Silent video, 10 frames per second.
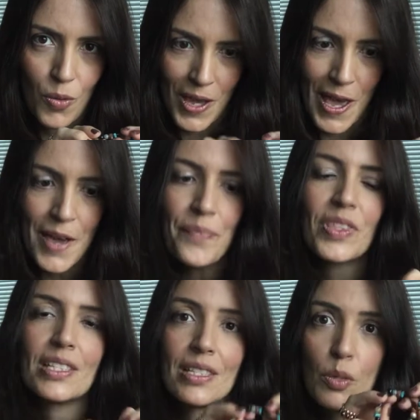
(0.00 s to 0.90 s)
okay?
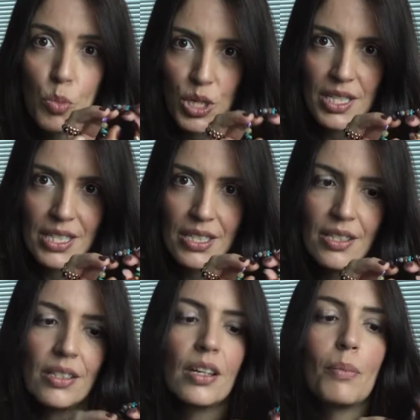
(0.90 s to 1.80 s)
This is a
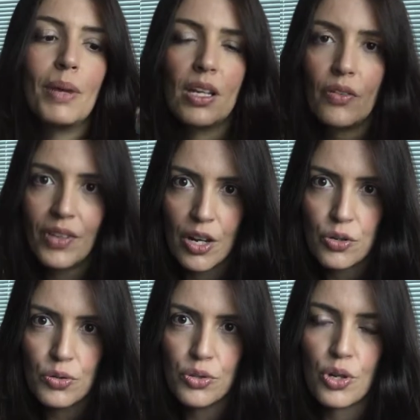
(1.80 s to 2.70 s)
bracelet made of
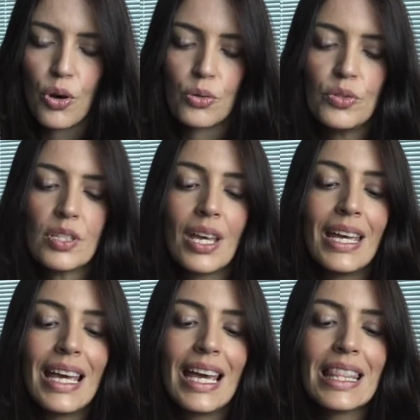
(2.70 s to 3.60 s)
natural stones,
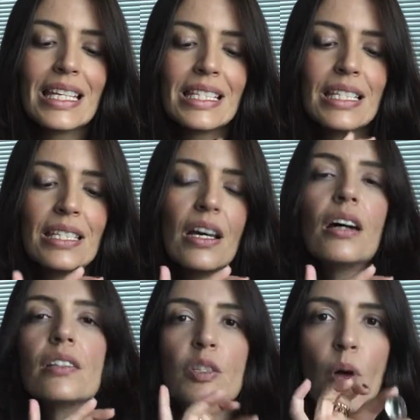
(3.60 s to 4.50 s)
and this is
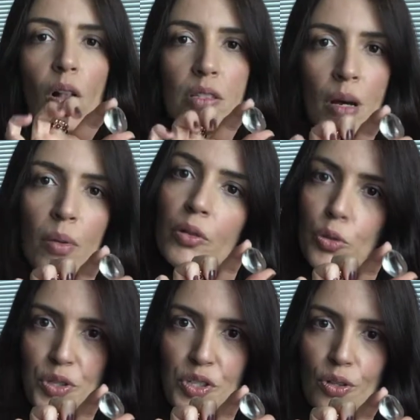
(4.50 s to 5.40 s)
a small tumbled
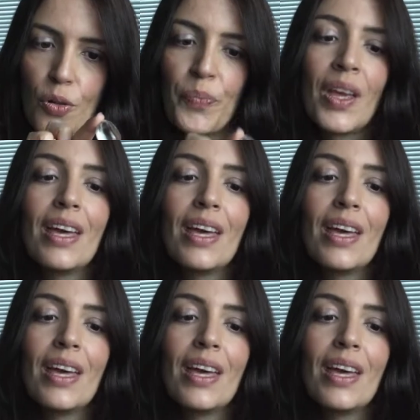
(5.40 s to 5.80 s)
crystal.